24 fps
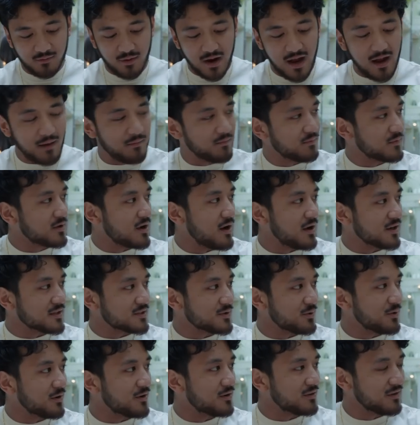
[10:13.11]
crab
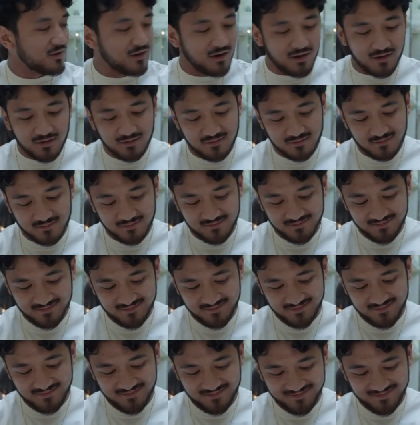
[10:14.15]
connoisseur. Oh, you know? Okay.